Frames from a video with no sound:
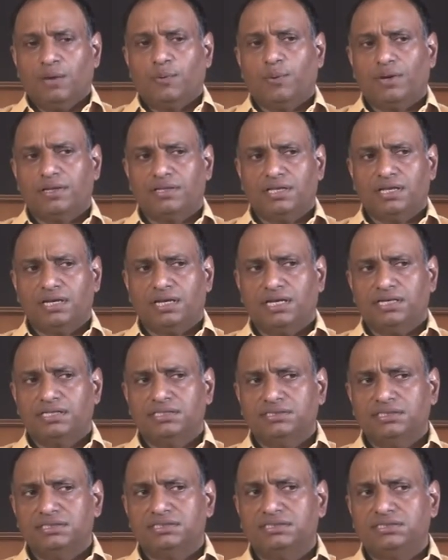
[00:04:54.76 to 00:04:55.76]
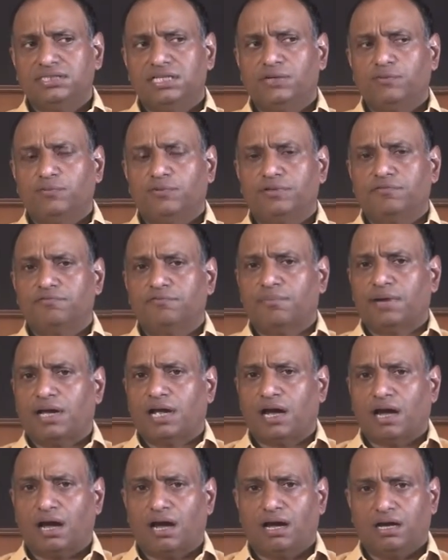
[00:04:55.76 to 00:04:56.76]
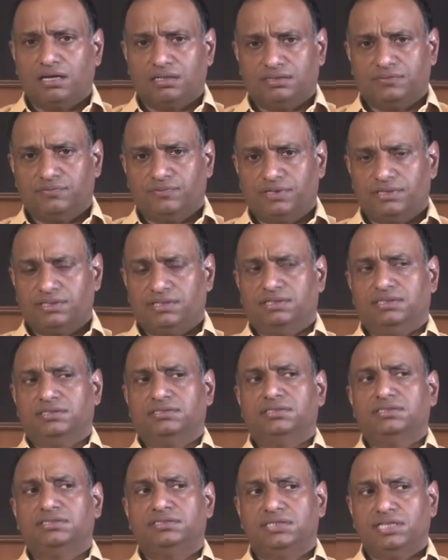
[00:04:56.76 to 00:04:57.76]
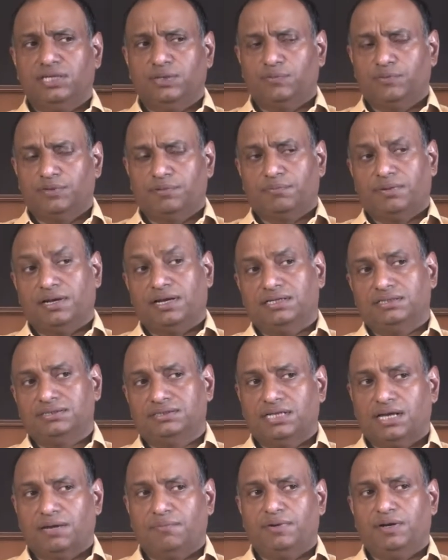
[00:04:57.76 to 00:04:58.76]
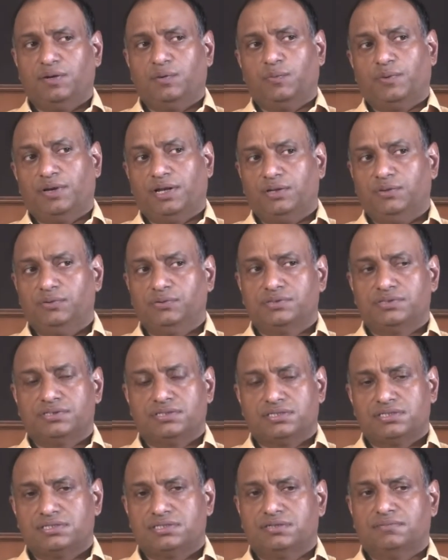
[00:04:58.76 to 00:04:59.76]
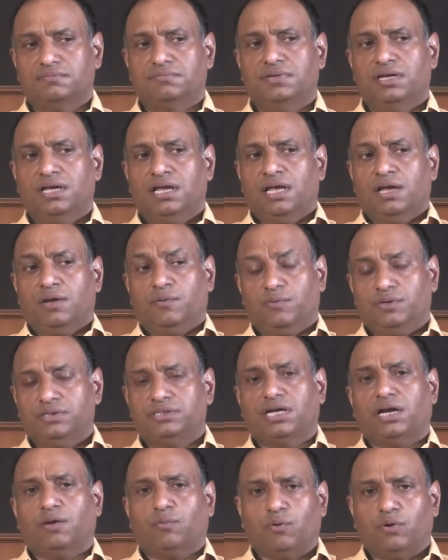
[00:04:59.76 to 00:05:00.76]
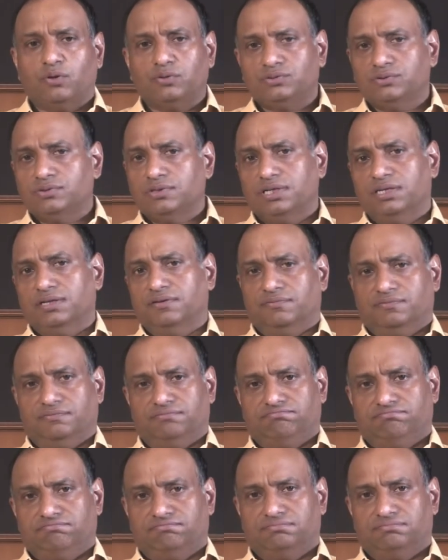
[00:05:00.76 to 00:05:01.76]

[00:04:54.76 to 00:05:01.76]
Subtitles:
Whether it is in sync with my heart, whether it is in sync with my examined value system which I want to live.